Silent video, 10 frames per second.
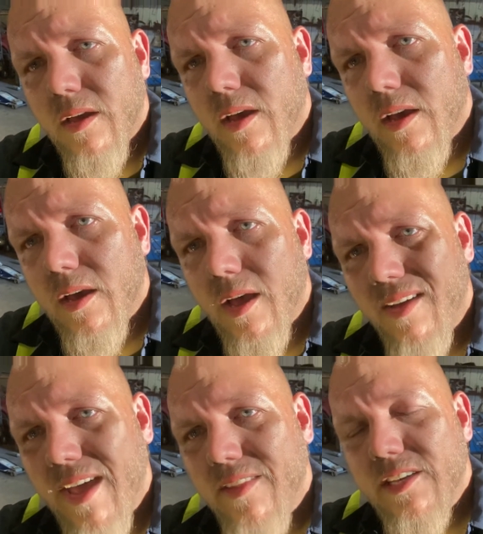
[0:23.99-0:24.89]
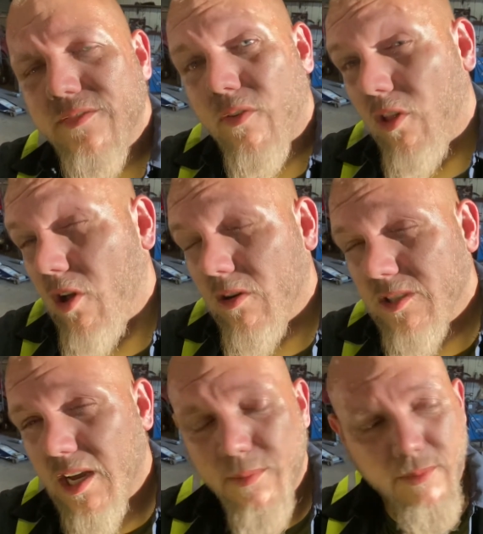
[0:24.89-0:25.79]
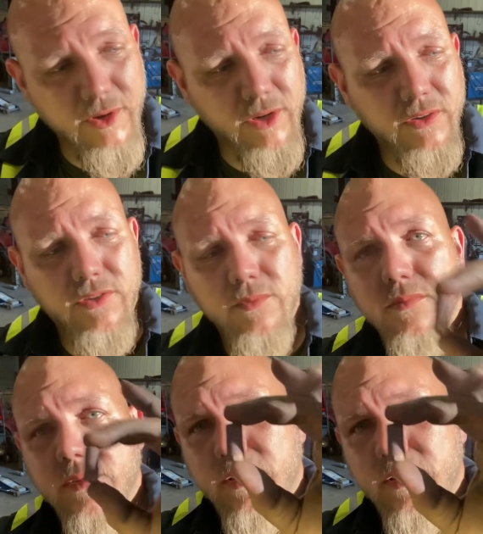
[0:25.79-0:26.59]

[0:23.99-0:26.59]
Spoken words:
I've had these for a long time. I've been using them.